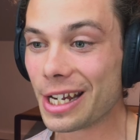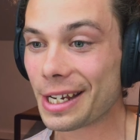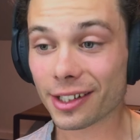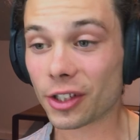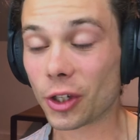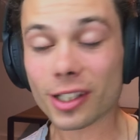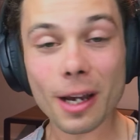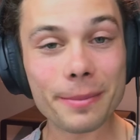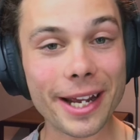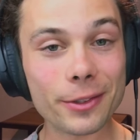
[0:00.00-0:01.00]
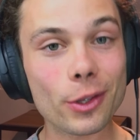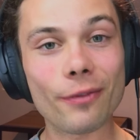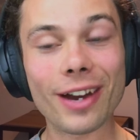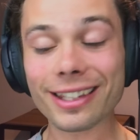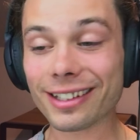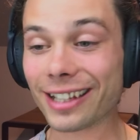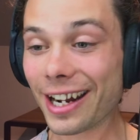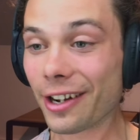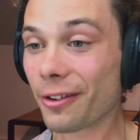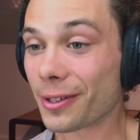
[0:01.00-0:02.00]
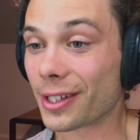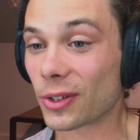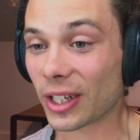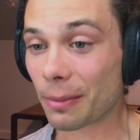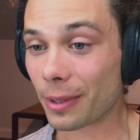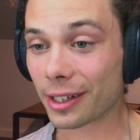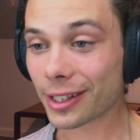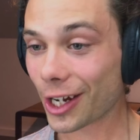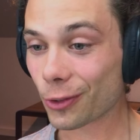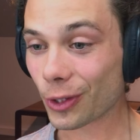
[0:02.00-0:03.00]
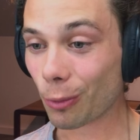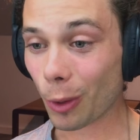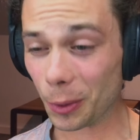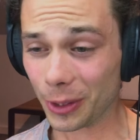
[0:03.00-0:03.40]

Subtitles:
Does it just come down to the fact that Canada is the second biggest country in the world,